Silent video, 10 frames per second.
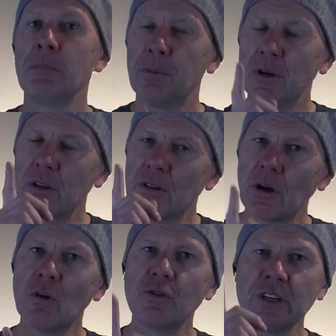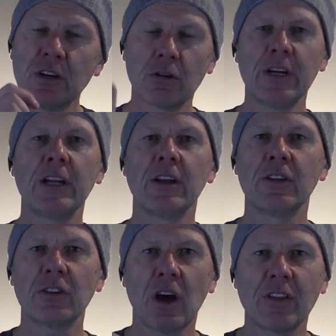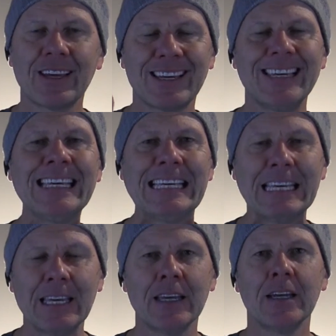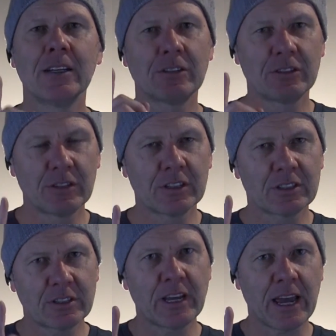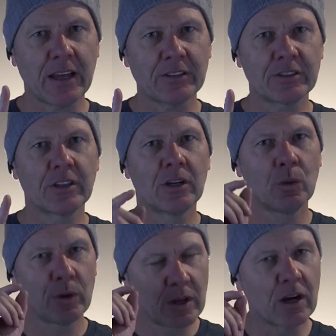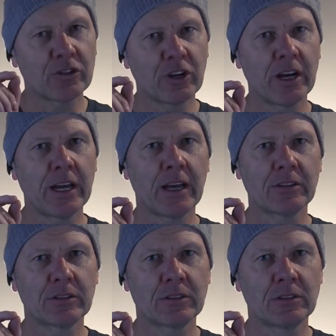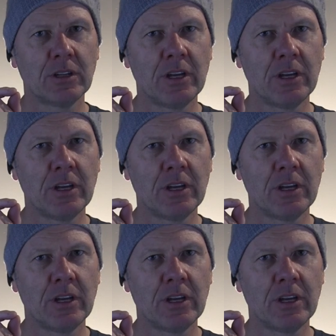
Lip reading: But those ingredients are the key to success with ArcGIS.